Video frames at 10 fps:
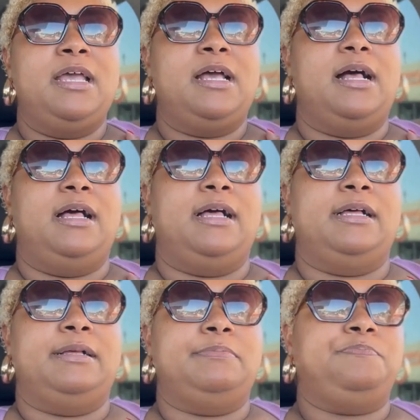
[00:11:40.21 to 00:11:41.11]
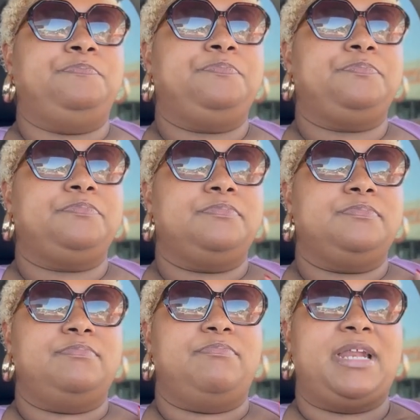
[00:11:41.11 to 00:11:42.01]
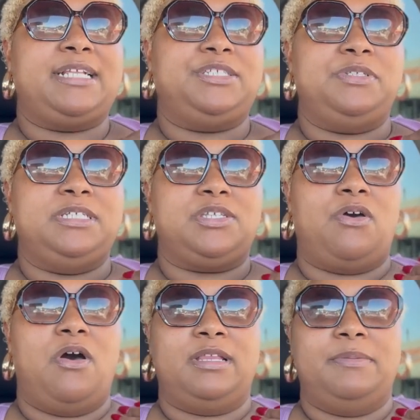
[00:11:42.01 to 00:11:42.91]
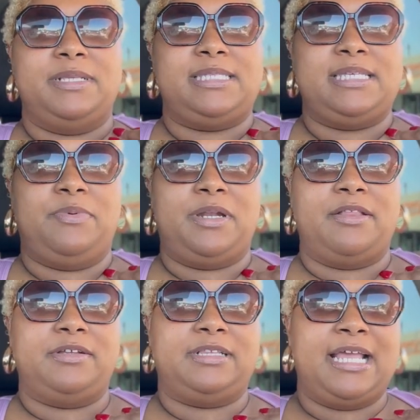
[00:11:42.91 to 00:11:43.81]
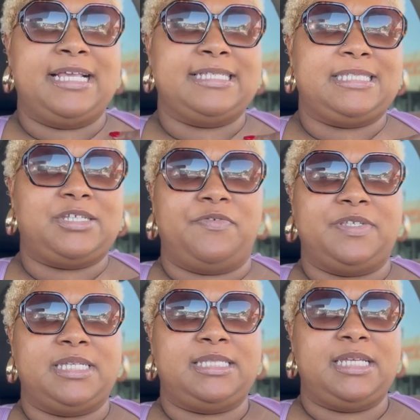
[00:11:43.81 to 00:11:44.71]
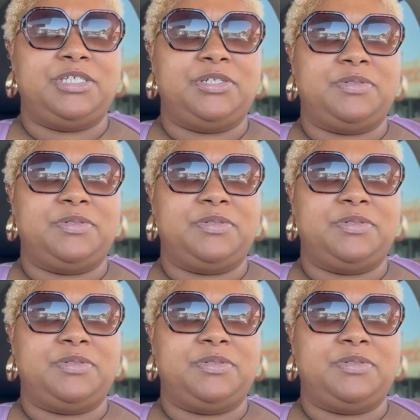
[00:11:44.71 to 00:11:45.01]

But I do need to call them and see what other things, services they do.